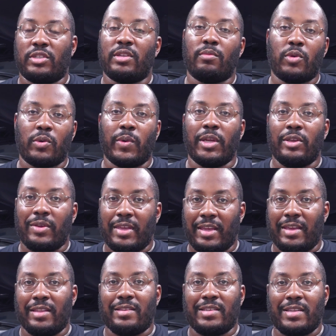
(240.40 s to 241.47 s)
or somewhere where you
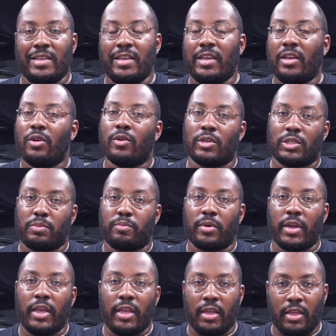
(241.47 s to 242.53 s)
can't see or
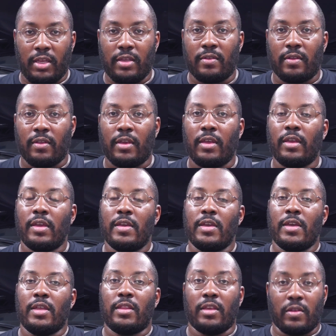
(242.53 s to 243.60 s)
spray easily.
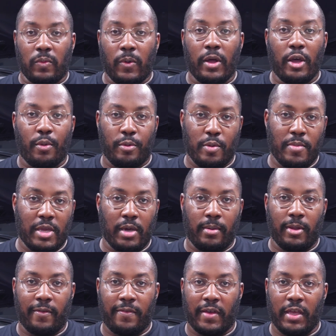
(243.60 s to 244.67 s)
This will help you be
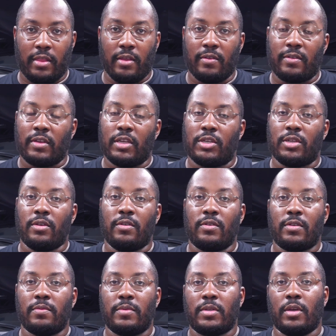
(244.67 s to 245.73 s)
able to find those
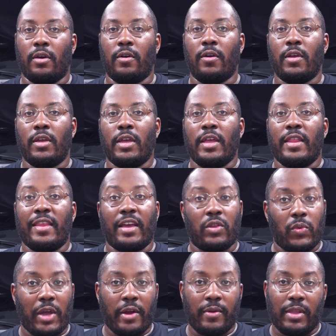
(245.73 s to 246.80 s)
issues. So
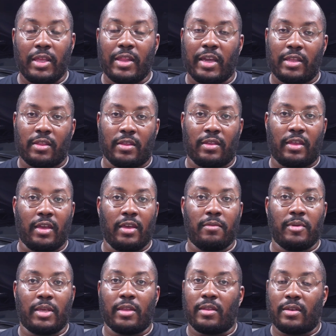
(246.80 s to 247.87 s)
that's why I really like this kit,
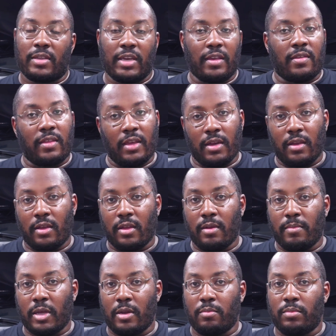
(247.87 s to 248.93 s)
because it tests at a good
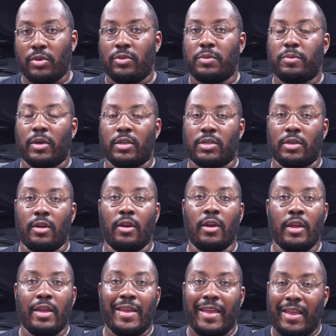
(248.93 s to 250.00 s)
amount of boost pressure,
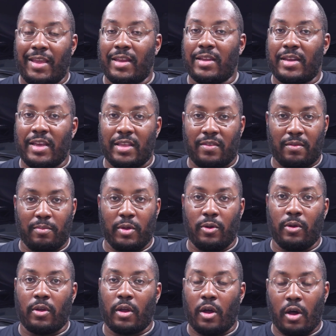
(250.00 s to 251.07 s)
and it has
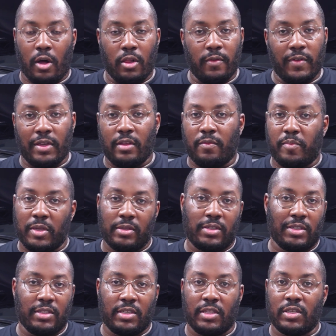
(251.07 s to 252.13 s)
smoke. All of it is built
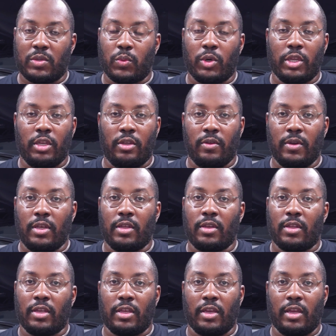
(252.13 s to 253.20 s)
into this one
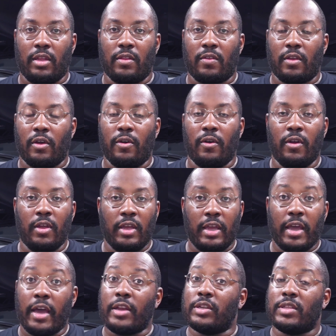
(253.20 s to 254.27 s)
unit again. So
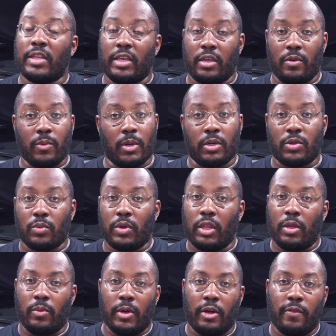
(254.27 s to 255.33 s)
I just think it works
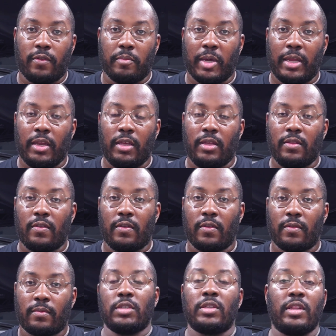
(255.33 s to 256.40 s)
really well for my needs.
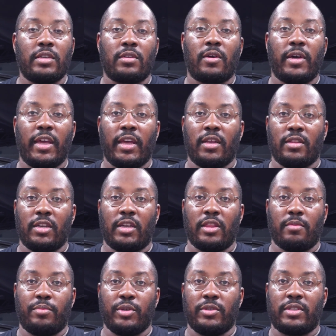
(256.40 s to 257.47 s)
So let's go ahead and look at
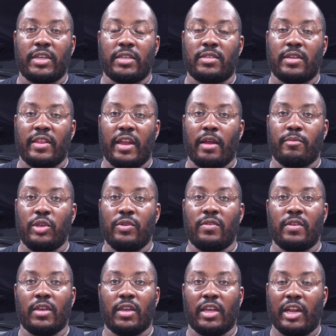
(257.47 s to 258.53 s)
the boost tester that I'm
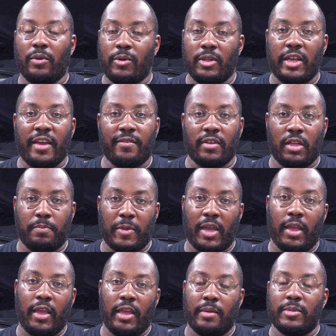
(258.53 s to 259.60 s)
using, and I will have
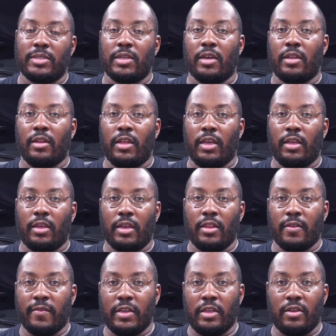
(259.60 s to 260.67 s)
my Amazon link in
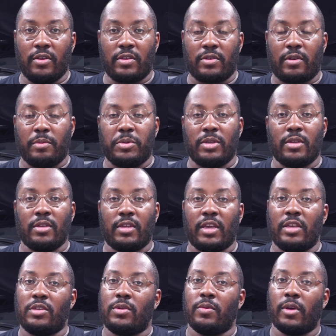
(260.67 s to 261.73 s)
the video description in
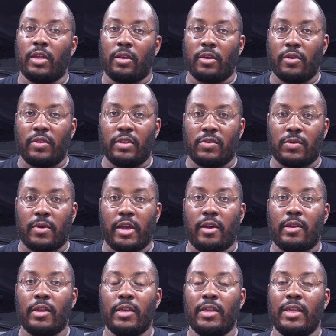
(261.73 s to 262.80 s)
case you want to go this
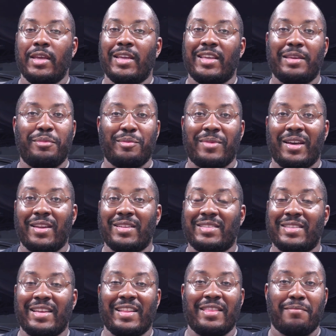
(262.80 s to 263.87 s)
route. Keep in mind,
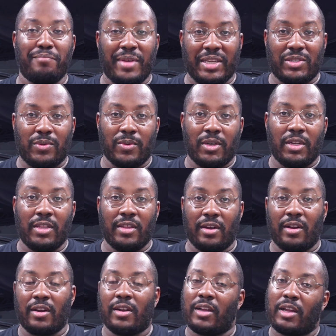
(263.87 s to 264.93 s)
it's not the best one.
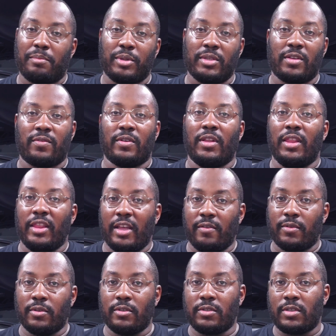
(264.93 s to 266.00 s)
There are a couple different
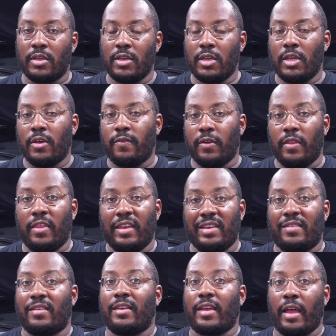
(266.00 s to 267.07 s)
levels for
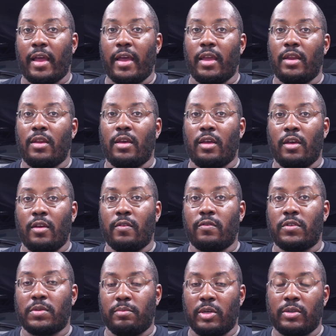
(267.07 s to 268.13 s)
this kind of
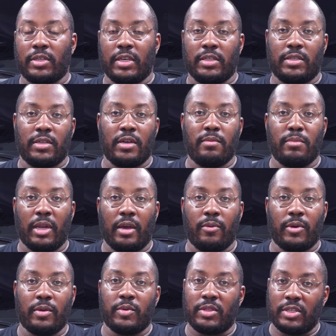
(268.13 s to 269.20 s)
smoke tester, but I
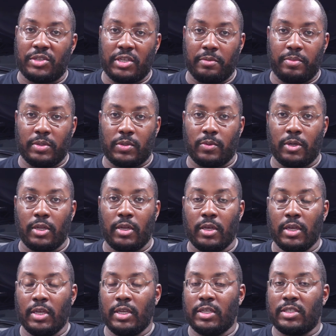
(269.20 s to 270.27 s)
went with the cheapest one
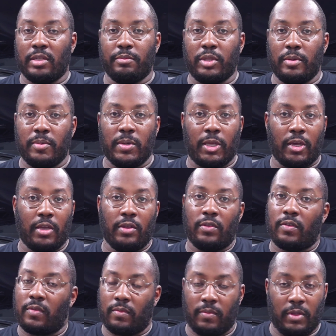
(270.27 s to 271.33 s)
simply
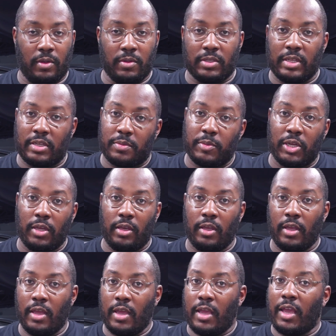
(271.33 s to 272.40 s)
because it was less
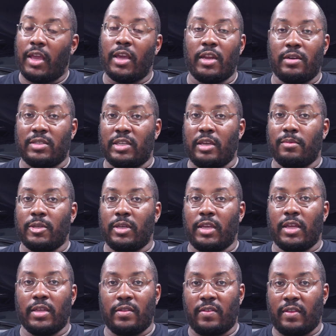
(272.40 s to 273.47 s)
money and I was able to
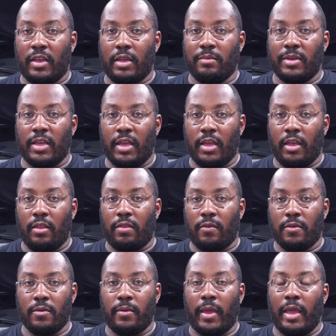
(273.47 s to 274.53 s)
get it same day
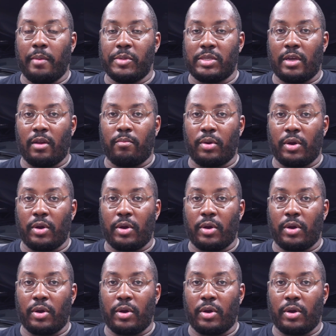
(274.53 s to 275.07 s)
through Amazon